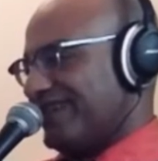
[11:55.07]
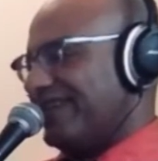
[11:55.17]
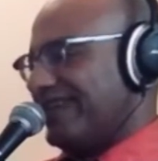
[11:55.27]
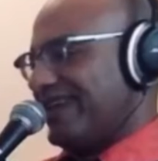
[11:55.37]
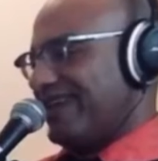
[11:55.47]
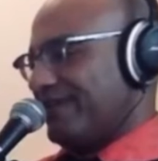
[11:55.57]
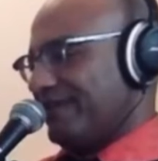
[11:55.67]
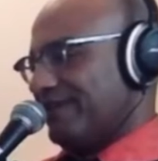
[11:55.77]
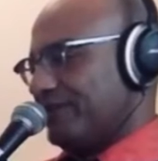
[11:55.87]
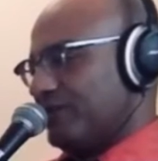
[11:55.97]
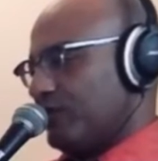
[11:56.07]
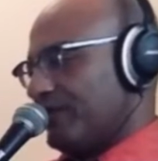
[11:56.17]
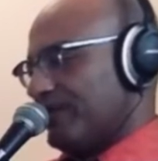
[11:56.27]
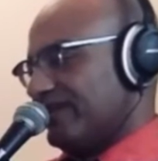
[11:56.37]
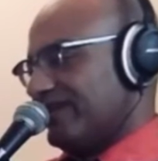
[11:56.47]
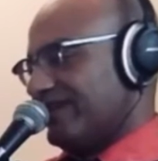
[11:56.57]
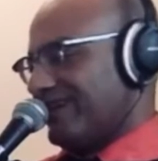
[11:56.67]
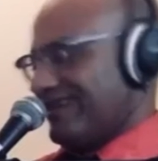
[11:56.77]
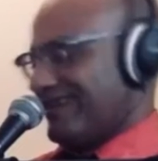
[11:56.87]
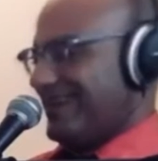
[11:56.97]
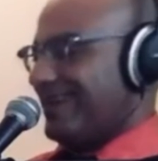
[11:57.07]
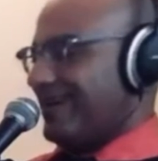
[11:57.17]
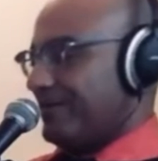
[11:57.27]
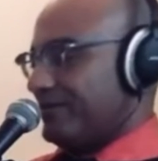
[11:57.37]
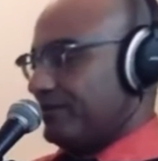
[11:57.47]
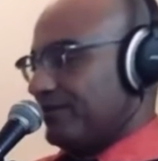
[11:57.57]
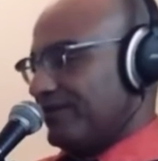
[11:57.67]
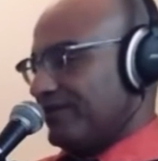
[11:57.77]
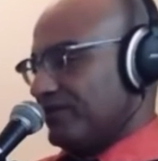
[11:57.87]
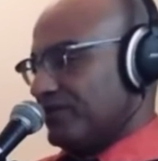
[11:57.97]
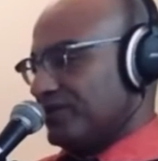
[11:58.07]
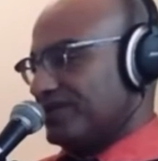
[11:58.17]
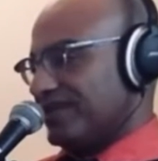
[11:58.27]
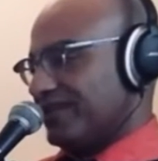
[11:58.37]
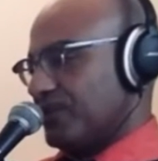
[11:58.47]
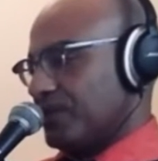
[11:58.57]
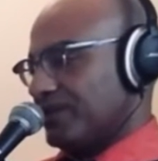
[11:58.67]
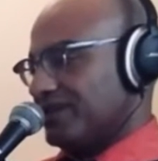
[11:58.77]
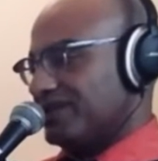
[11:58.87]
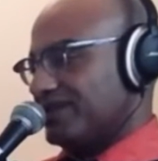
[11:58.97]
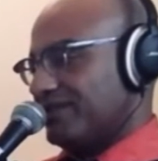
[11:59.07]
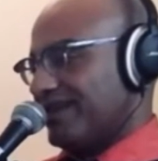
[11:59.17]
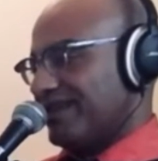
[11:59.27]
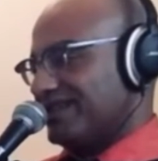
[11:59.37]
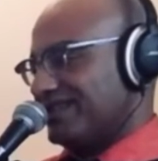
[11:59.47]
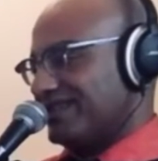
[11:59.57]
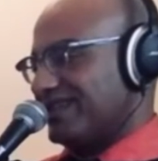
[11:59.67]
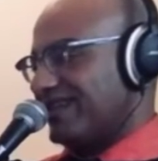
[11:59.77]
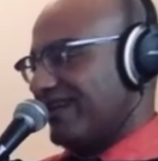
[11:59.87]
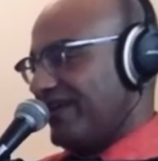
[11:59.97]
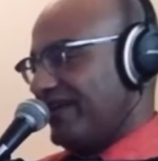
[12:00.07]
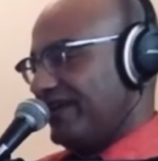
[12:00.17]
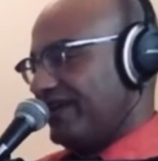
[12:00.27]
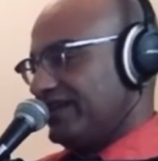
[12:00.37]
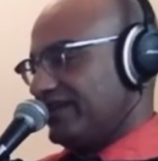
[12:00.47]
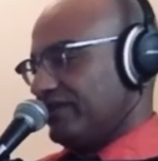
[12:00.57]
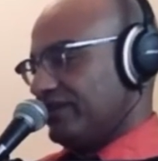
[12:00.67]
The canopy flipped open and up to reveal Luke sitting motionless in the pilot's seat. He didn't